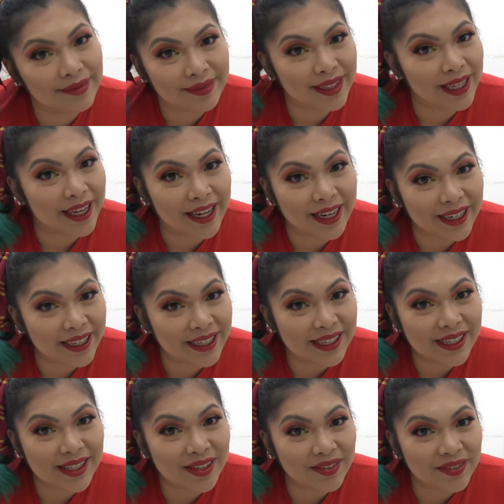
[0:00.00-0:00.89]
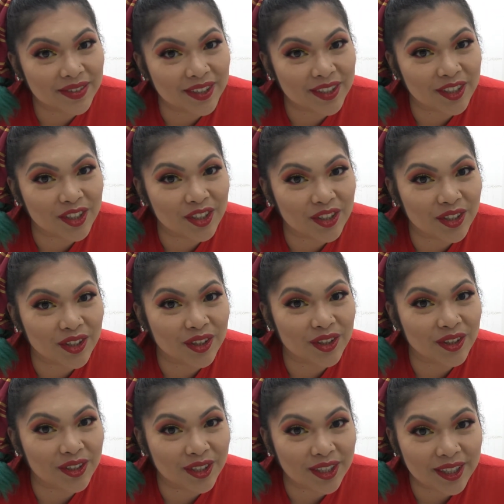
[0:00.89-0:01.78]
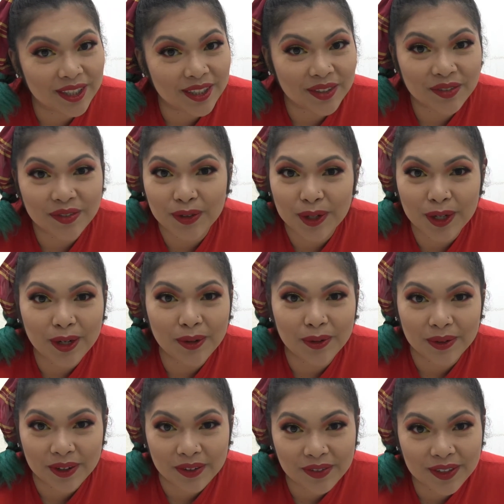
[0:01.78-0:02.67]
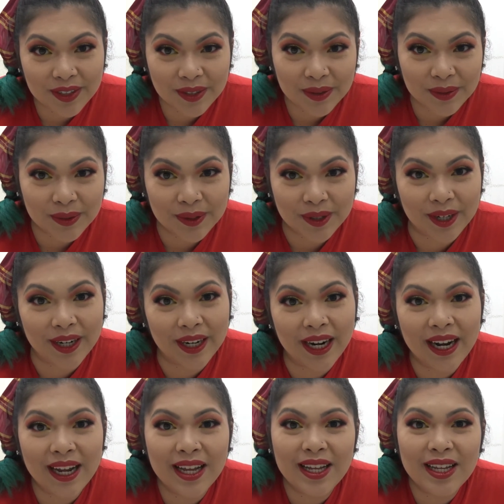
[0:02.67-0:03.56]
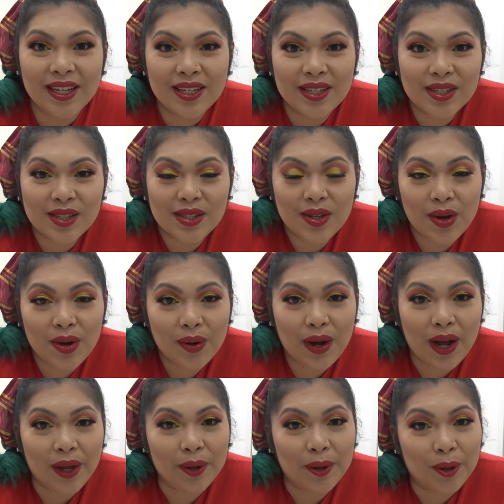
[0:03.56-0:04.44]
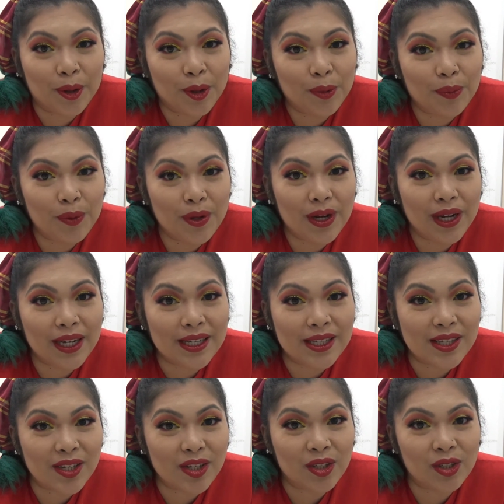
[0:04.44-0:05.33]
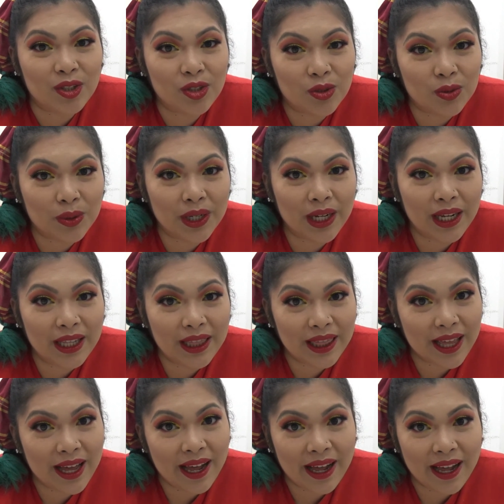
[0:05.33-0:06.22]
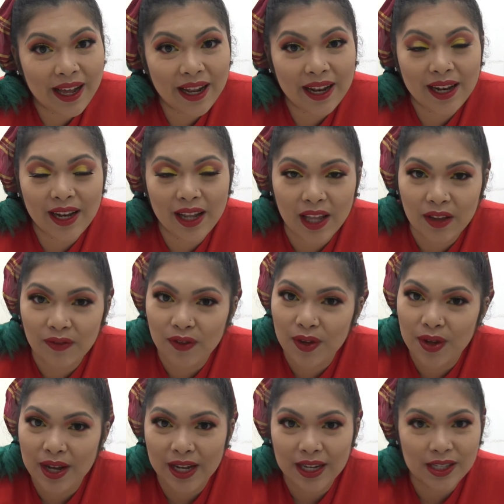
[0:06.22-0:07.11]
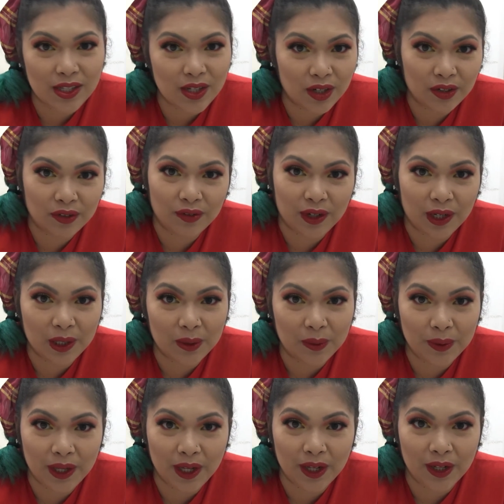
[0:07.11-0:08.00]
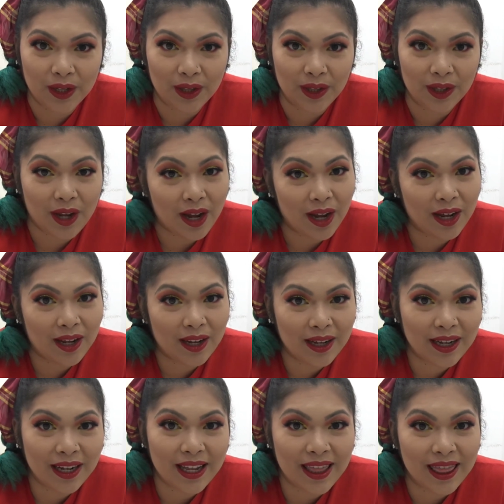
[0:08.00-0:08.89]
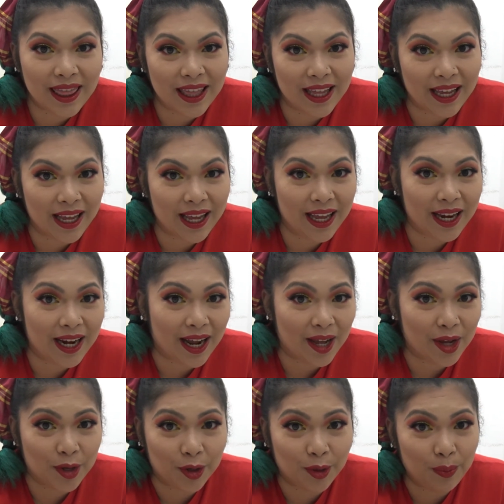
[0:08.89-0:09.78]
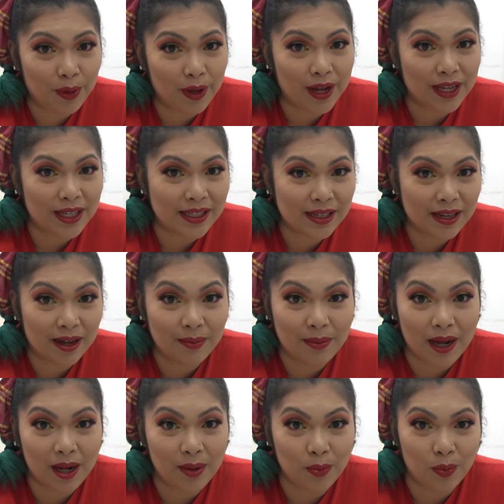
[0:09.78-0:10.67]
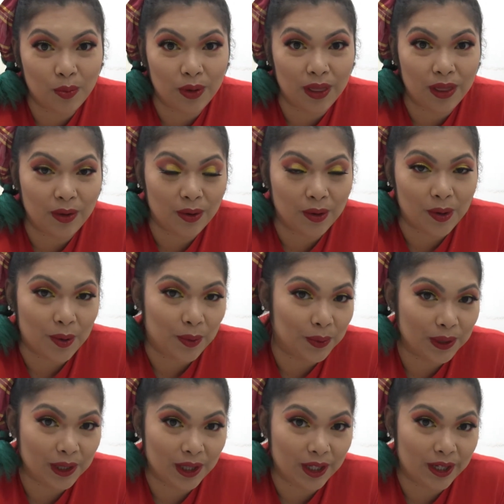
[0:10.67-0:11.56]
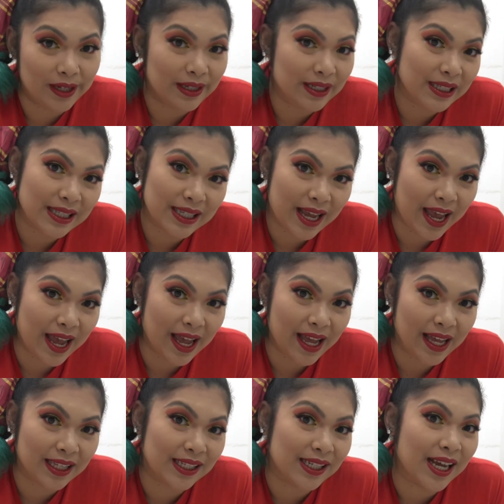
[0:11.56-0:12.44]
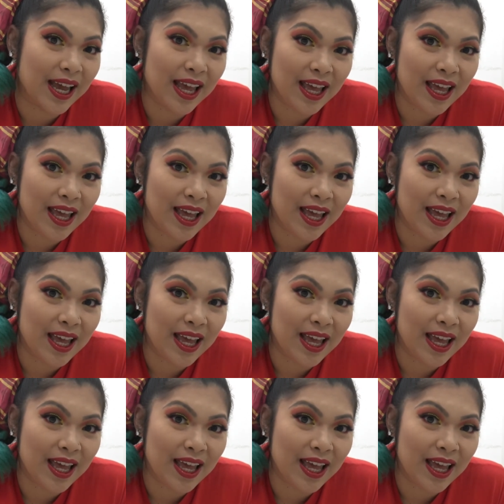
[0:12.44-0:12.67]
here is the finished look for Gryffindor. So I hope you guys enjoyed that. If you guys are following along, then I hope you guys come up with your own looks, and